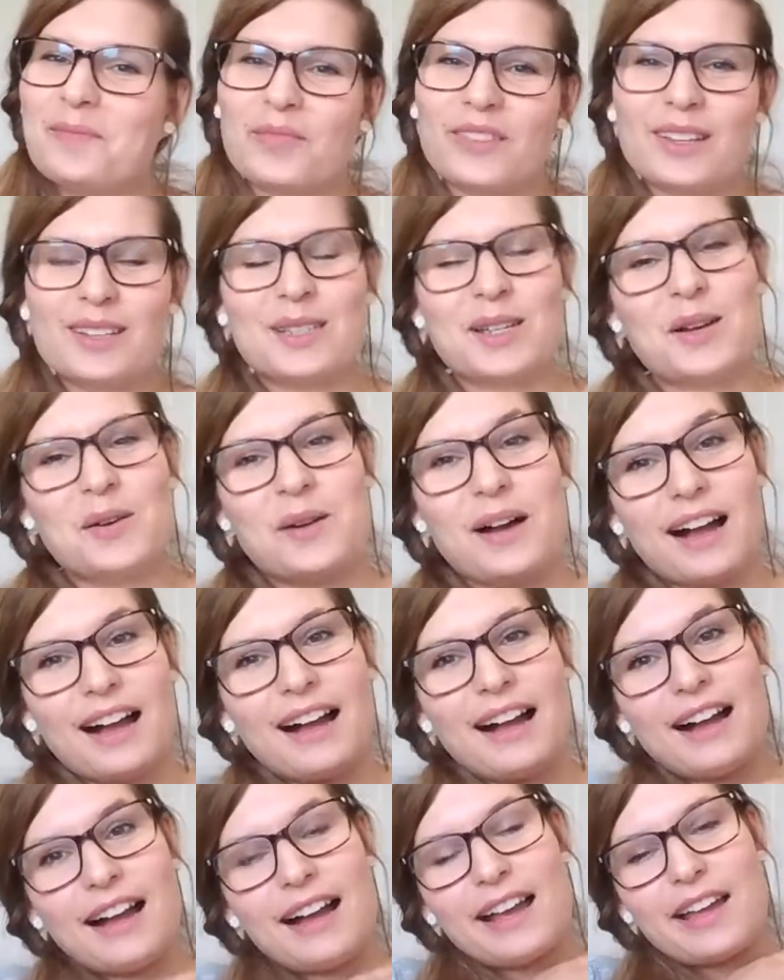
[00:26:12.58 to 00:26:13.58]
So
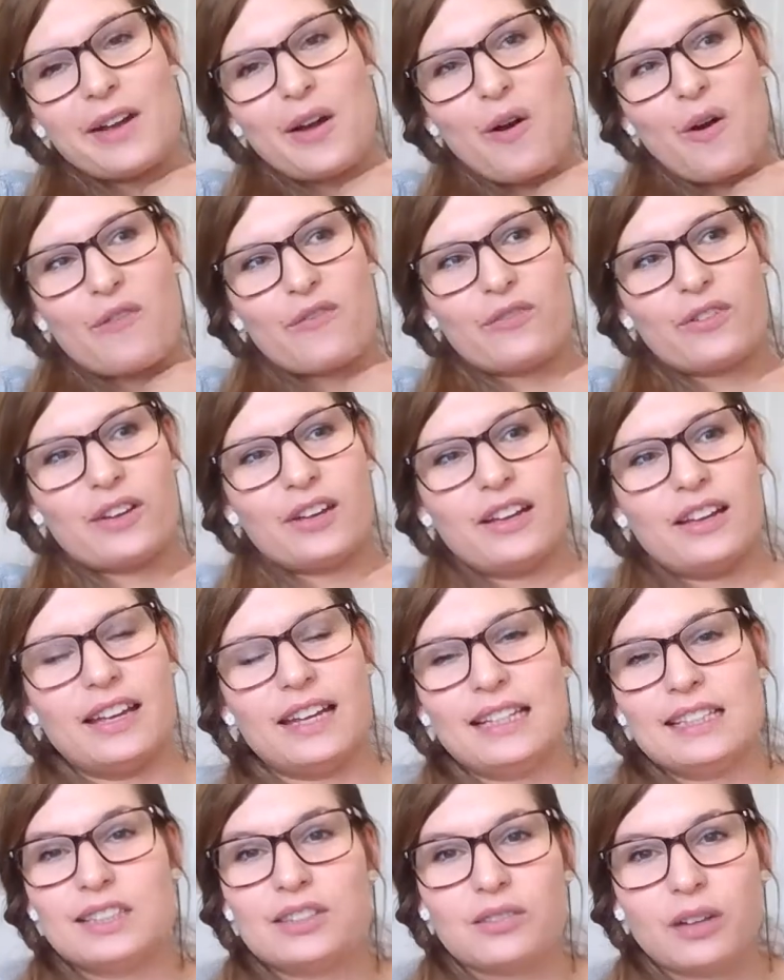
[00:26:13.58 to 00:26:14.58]
I offer
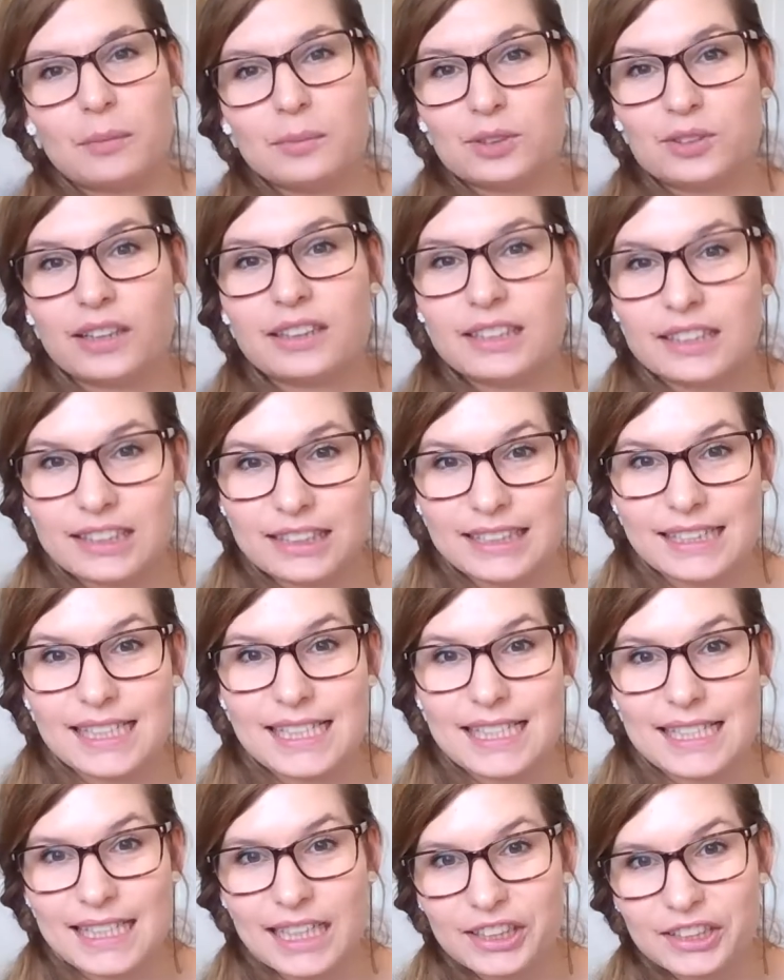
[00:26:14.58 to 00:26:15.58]
Instagram strategy
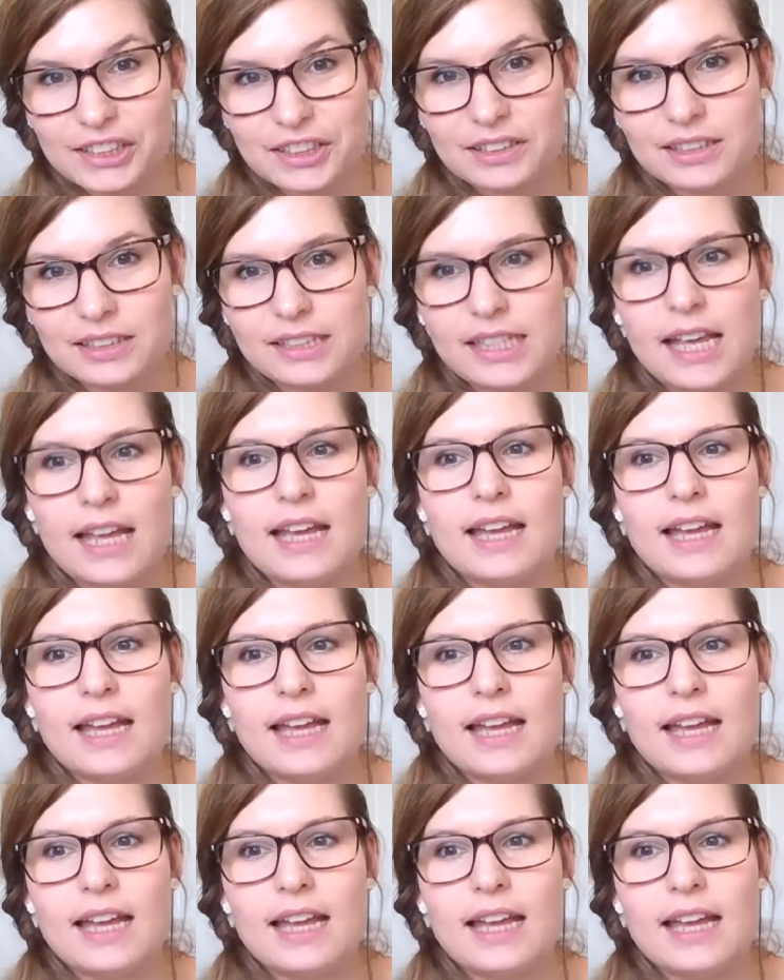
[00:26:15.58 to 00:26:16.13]
sessions.